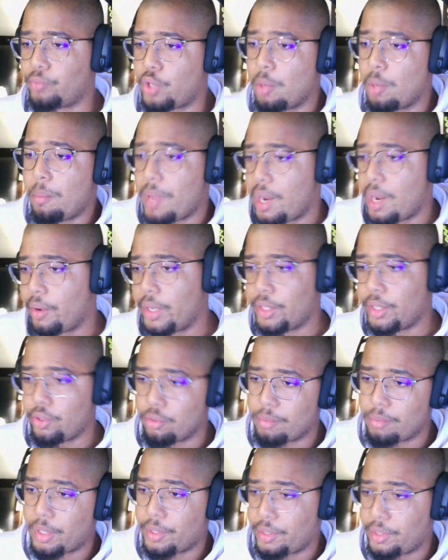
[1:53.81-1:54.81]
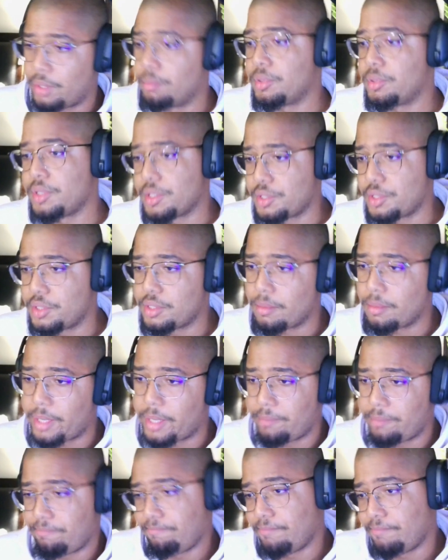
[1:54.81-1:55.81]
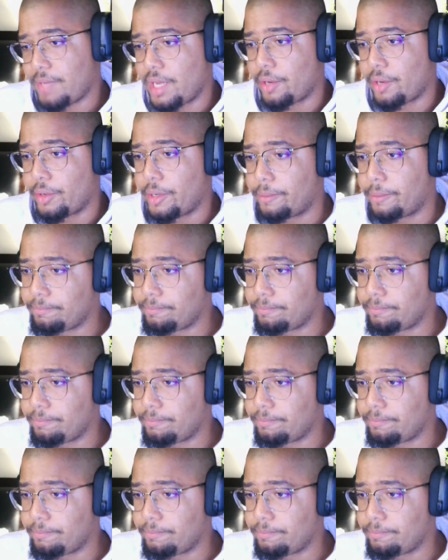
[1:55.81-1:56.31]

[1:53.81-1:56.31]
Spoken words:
comparing your body composition to mine. I don't know.